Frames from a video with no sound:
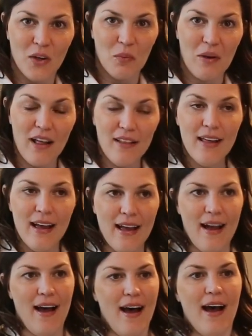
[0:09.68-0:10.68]
Well,
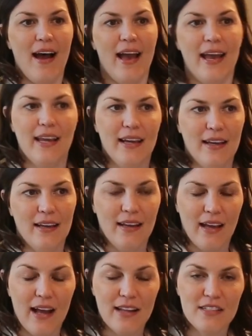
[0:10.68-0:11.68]
I
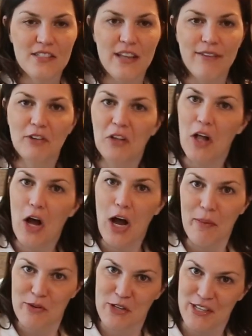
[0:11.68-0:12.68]
had several
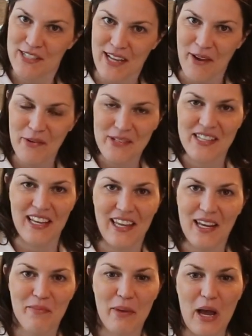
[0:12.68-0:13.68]
options I was
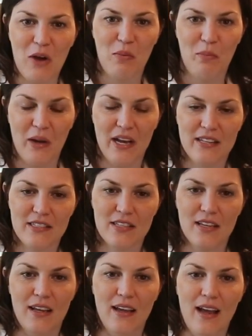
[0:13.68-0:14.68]
thinking about, but
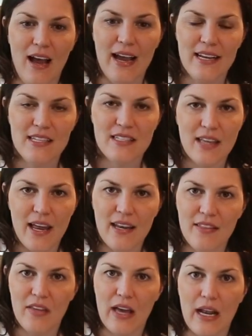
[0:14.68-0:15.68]
I
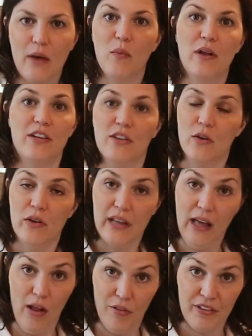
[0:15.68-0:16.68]
decided that I wanted to go into
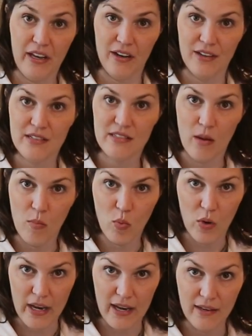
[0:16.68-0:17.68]
healthcare in some
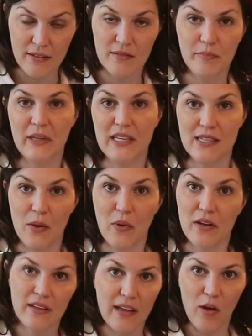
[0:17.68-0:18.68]
way because I
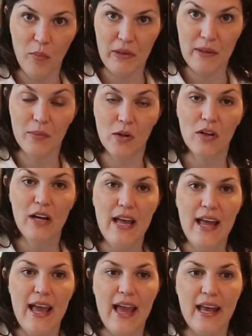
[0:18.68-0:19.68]
wanted to help people.
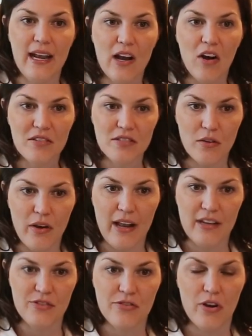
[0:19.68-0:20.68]
And I also
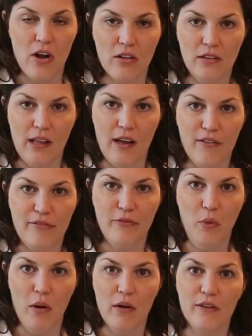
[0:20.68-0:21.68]
had a strong love
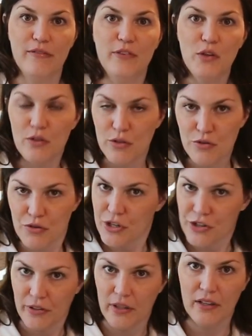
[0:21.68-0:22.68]
for food and
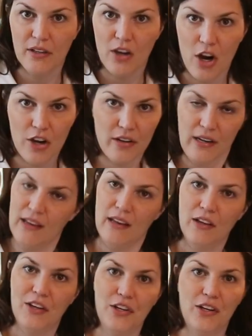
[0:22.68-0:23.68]
nutrition,
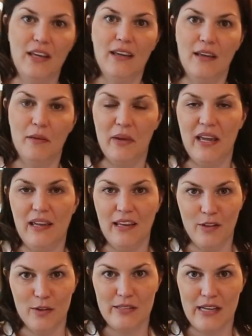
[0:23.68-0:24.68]
gardening, cooking,
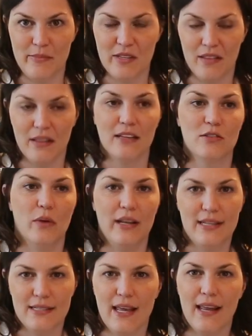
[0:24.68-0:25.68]
baking, those types of things. So I
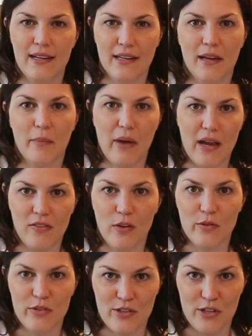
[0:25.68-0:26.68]
decided to combine
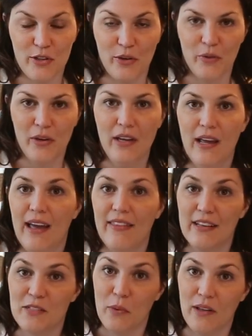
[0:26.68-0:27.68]
those two, and
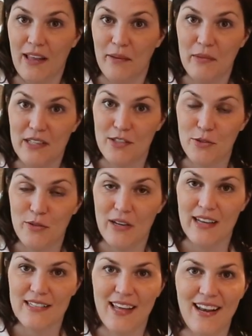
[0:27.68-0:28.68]
that's what led me to
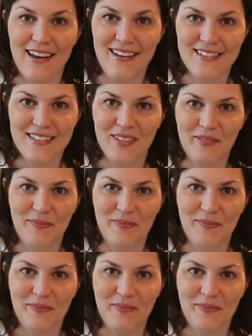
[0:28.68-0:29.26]
dietetics.